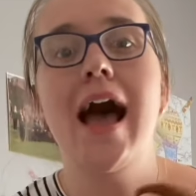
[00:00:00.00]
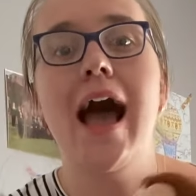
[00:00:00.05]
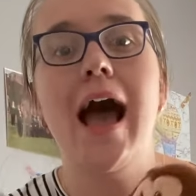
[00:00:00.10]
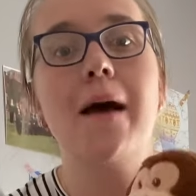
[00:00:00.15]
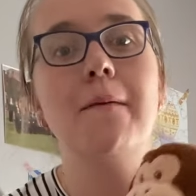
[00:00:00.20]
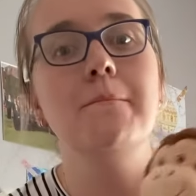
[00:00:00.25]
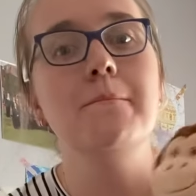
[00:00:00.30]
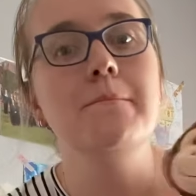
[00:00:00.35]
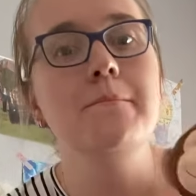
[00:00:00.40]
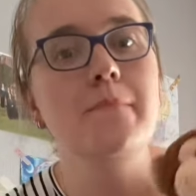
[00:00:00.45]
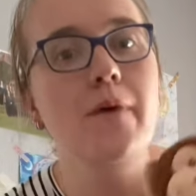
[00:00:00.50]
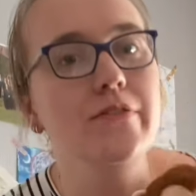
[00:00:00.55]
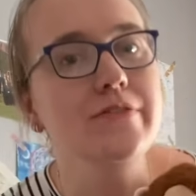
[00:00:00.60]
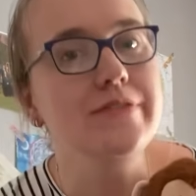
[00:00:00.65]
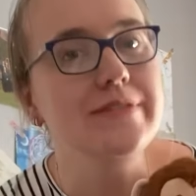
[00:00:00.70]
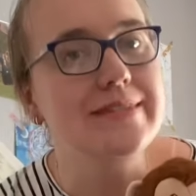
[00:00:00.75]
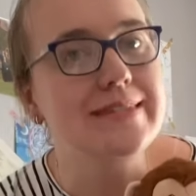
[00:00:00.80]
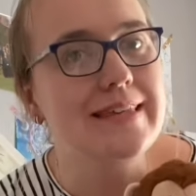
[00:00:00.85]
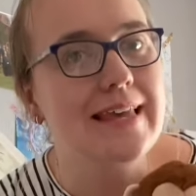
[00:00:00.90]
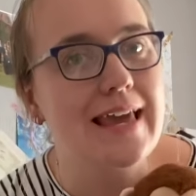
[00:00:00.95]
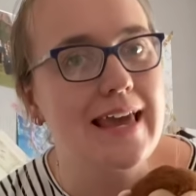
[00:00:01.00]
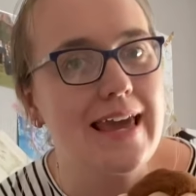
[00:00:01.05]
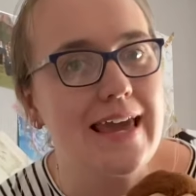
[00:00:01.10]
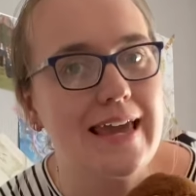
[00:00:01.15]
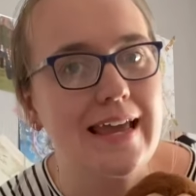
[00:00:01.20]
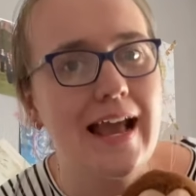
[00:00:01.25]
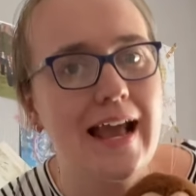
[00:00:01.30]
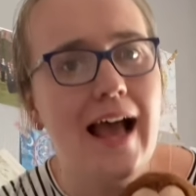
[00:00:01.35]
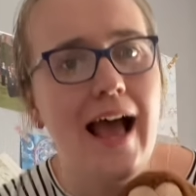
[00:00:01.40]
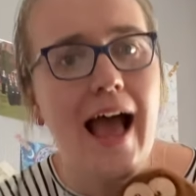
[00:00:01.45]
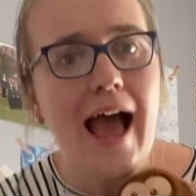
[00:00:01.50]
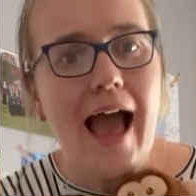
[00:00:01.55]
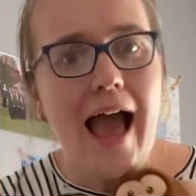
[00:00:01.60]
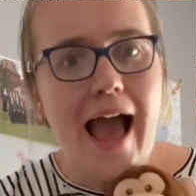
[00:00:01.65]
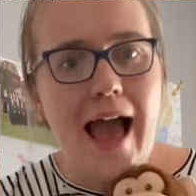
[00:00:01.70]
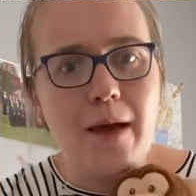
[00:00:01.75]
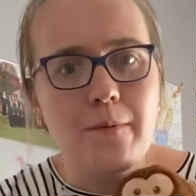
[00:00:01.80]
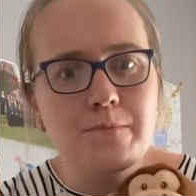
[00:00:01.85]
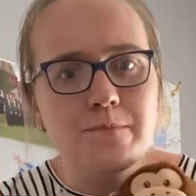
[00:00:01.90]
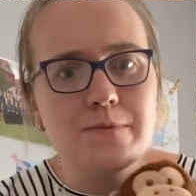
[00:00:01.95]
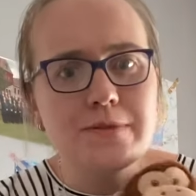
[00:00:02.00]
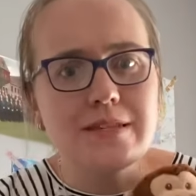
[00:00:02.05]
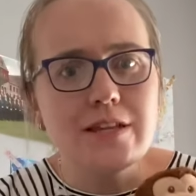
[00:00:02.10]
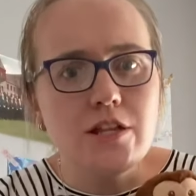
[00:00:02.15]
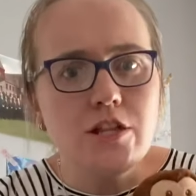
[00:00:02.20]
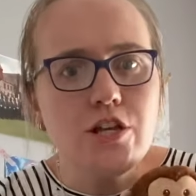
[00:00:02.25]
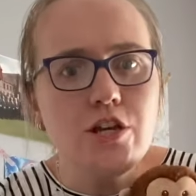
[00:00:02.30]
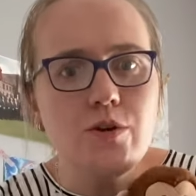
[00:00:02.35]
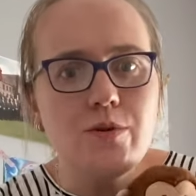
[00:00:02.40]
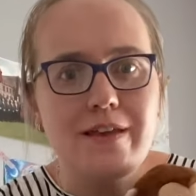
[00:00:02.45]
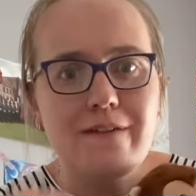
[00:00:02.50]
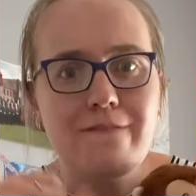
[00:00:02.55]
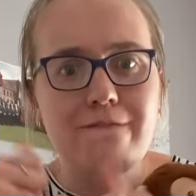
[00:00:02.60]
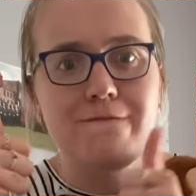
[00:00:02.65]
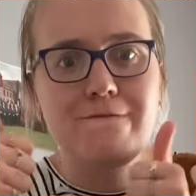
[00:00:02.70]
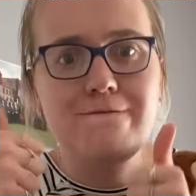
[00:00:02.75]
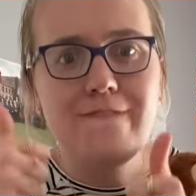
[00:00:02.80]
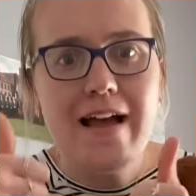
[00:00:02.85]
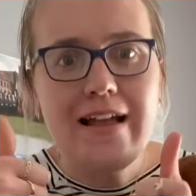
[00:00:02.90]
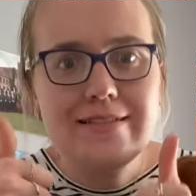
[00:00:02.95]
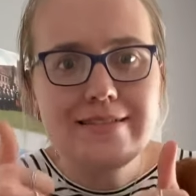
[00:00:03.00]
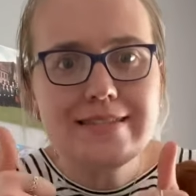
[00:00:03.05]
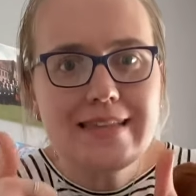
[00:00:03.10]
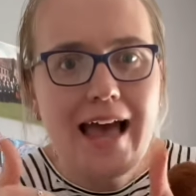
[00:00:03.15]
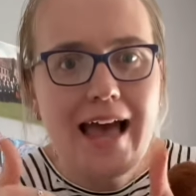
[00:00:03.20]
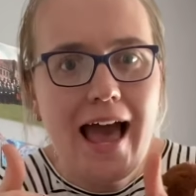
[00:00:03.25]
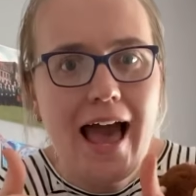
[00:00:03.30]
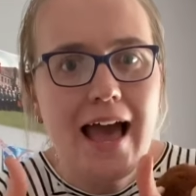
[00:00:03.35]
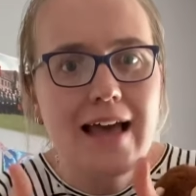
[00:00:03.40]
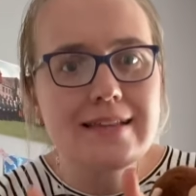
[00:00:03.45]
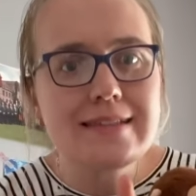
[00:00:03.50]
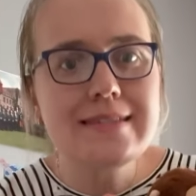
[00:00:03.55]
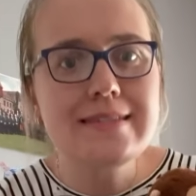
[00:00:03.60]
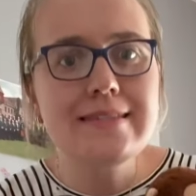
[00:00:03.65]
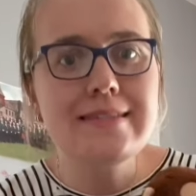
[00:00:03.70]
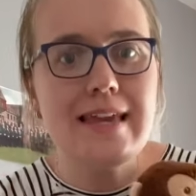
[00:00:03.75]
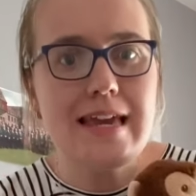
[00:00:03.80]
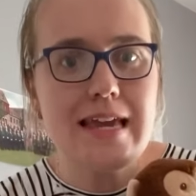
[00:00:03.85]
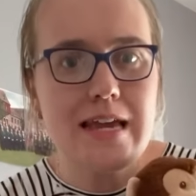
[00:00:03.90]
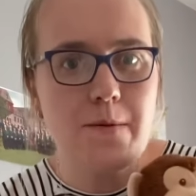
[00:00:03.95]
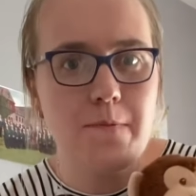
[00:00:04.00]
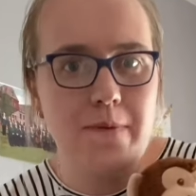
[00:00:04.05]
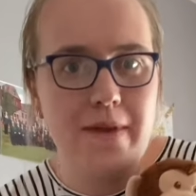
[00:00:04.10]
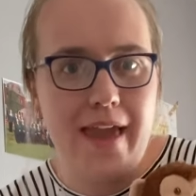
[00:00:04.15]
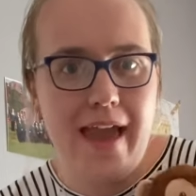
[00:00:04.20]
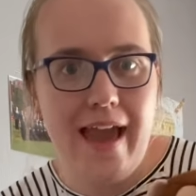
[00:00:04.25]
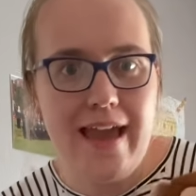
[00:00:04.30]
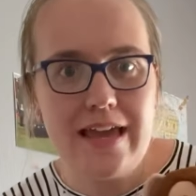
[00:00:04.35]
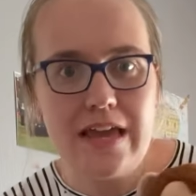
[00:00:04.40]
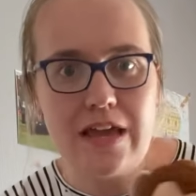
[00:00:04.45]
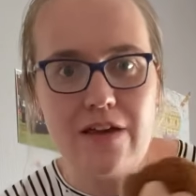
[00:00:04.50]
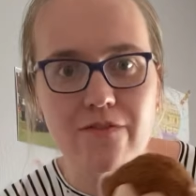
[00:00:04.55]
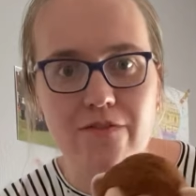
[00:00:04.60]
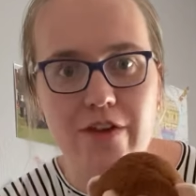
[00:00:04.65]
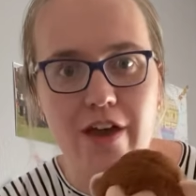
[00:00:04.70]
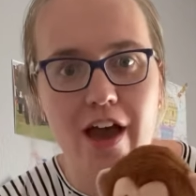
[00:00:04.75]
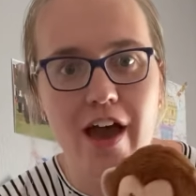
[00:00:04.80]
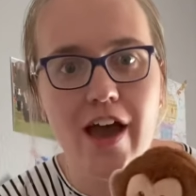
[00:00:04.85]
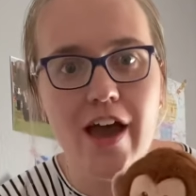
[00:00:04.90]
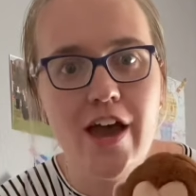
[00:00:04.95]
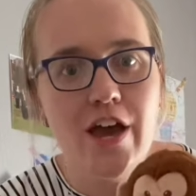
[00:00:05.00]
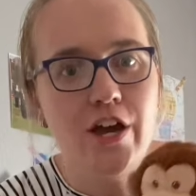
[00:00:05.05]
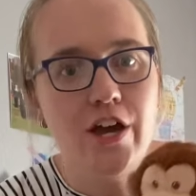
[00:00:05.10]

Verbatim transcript: And Monty, absolutely fantastic behaviour.